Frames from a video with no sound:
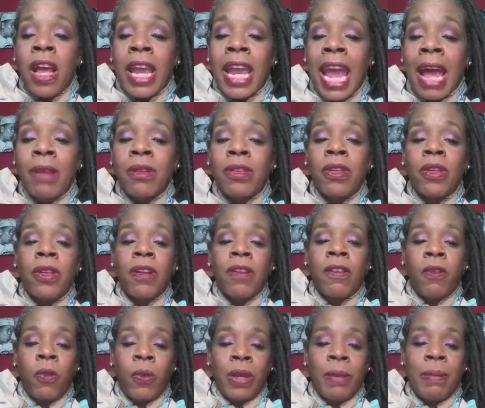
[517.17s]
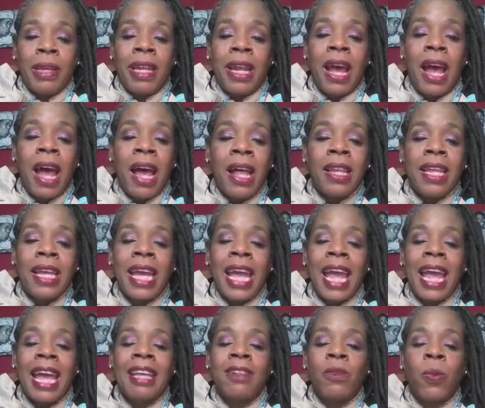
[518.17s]
Council of Women, Hala
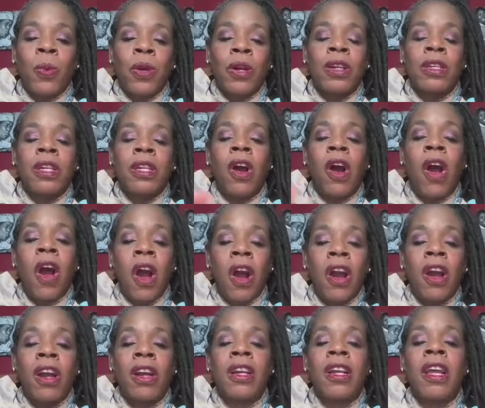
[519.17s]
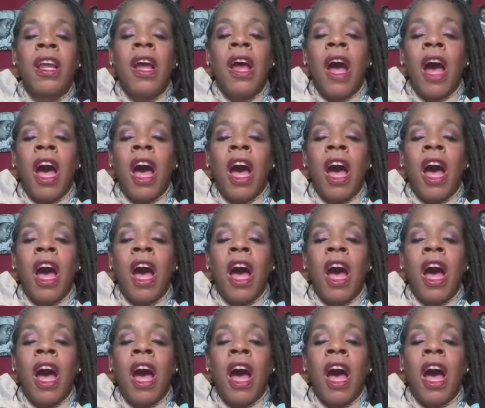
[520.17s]
has worked hard